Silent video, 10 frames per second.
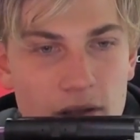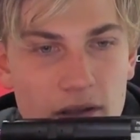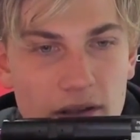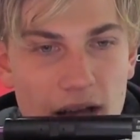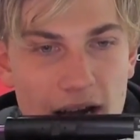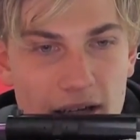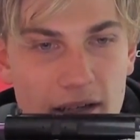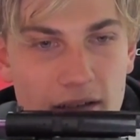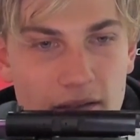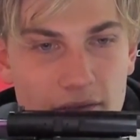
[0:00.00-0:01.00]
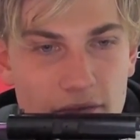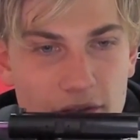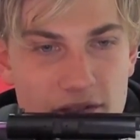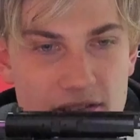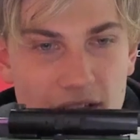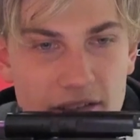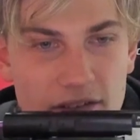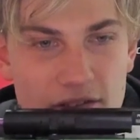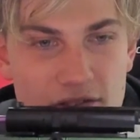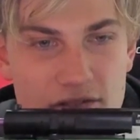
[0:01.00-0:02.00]
lock for the
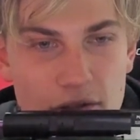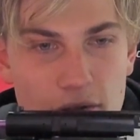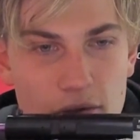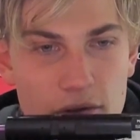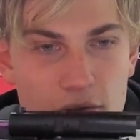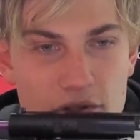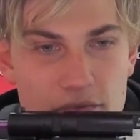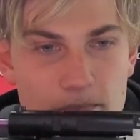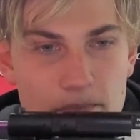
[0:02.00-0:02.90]
selector, so you just